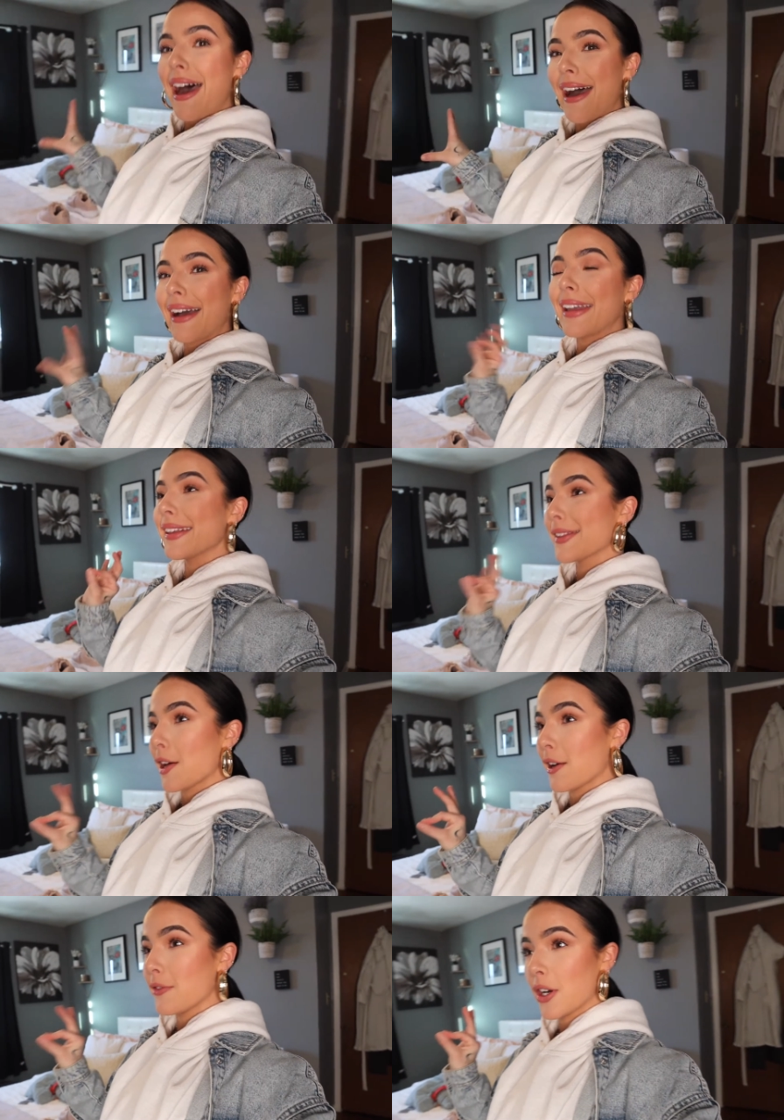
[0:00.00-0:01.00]
I
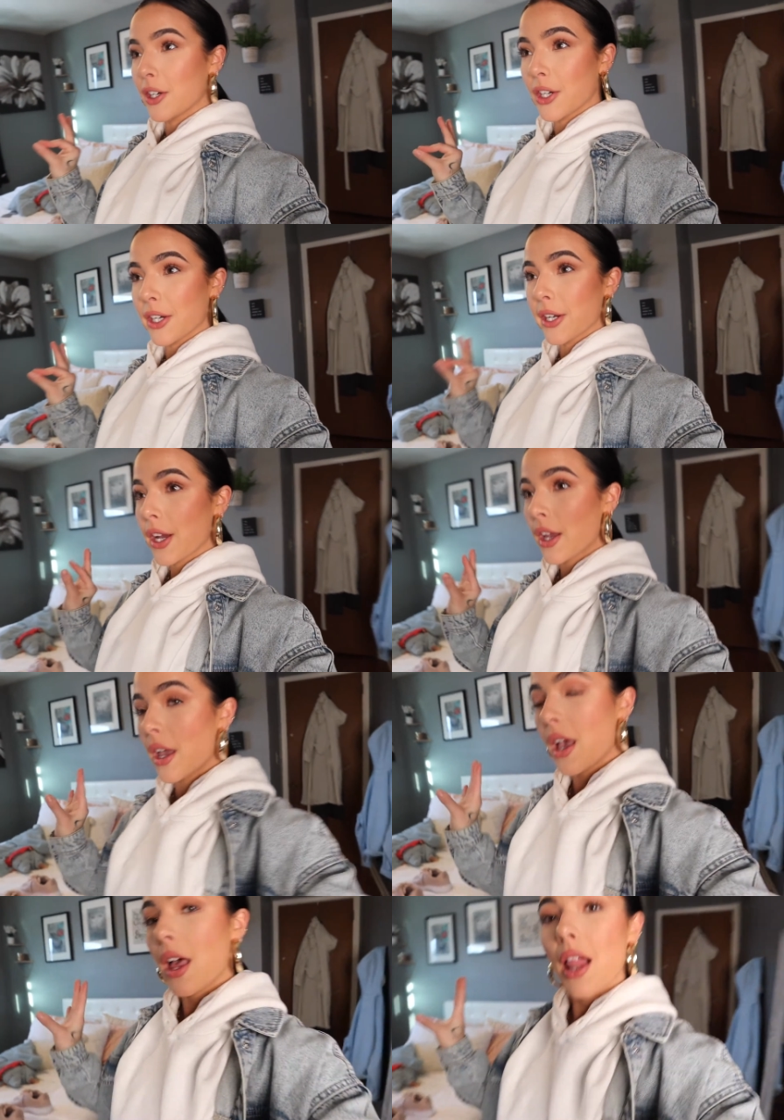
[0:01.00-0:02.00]
love a good
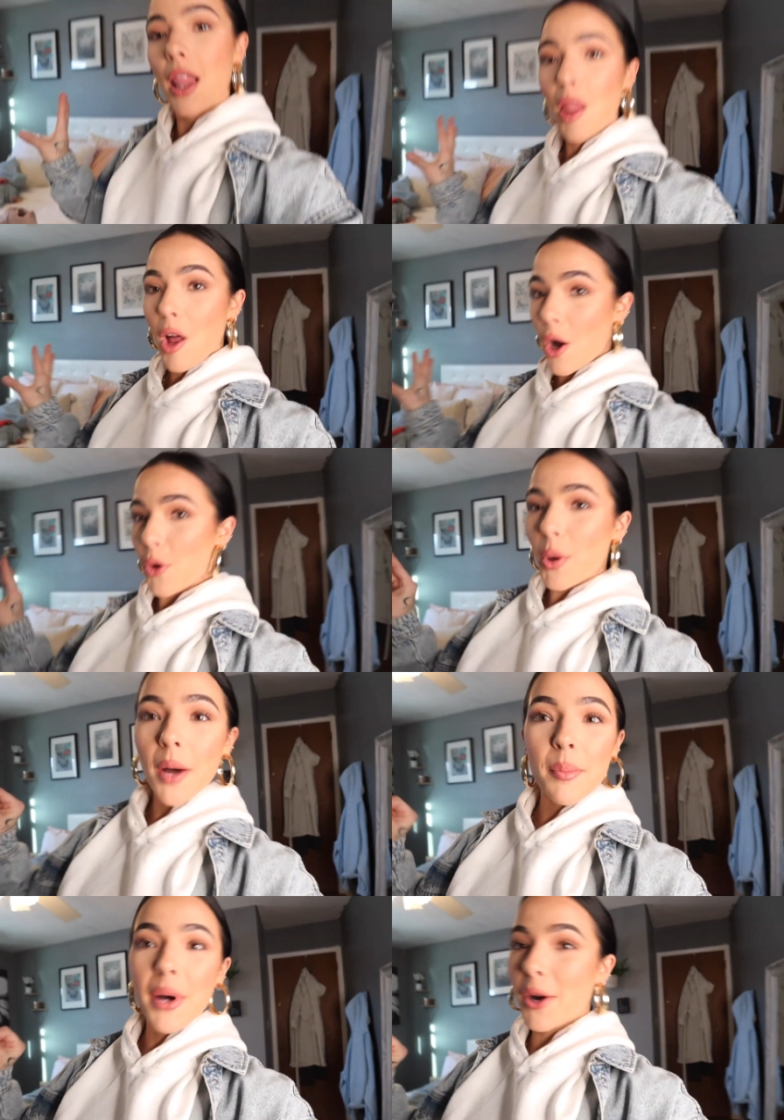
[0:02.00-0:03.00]
low
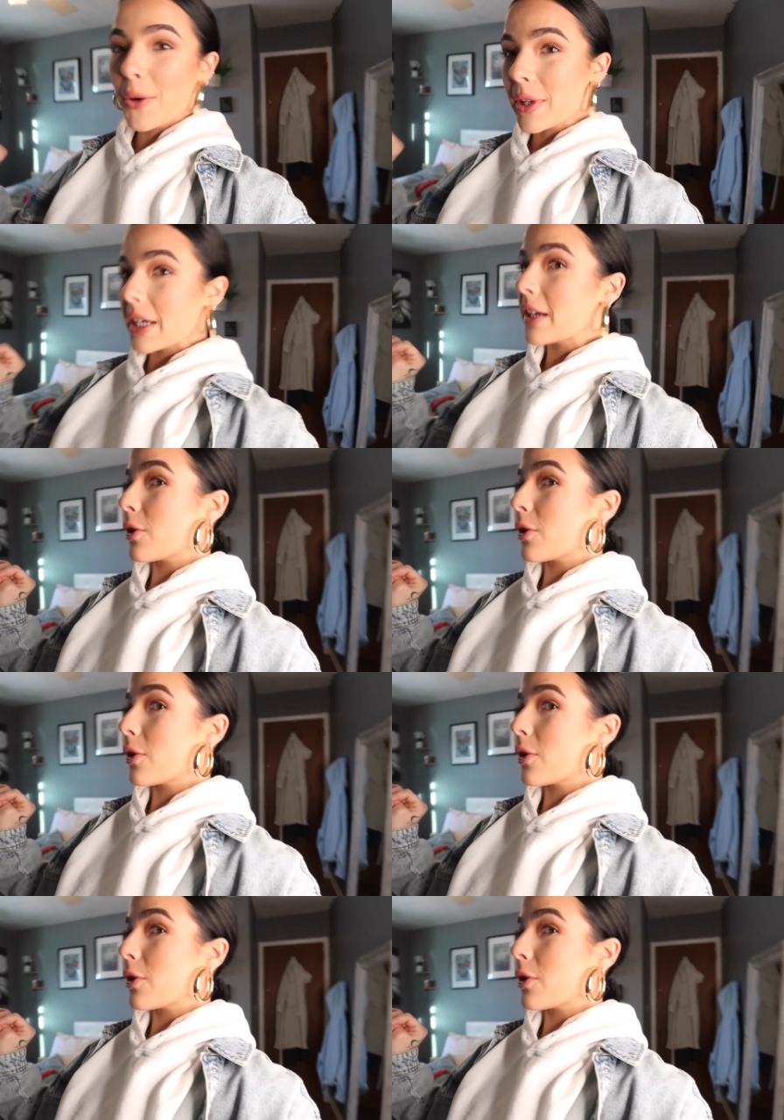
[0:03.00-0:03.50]
pony.